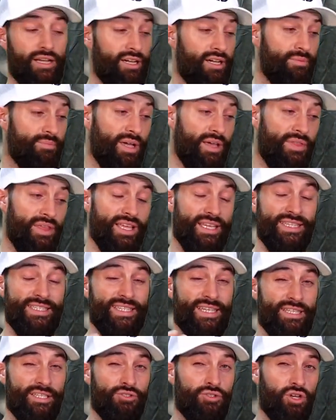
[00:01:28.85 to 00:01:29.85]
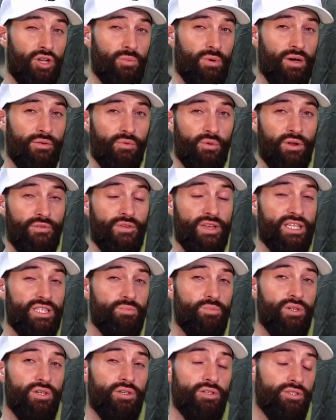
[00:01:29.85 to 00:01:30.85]
Um, I think he said he took them off one of his
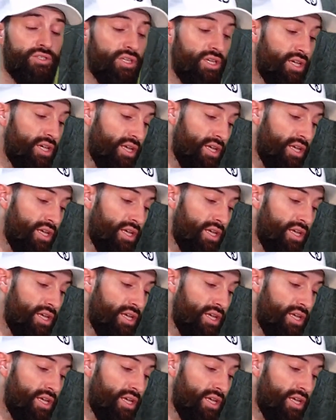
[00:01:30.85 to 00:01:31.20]
builds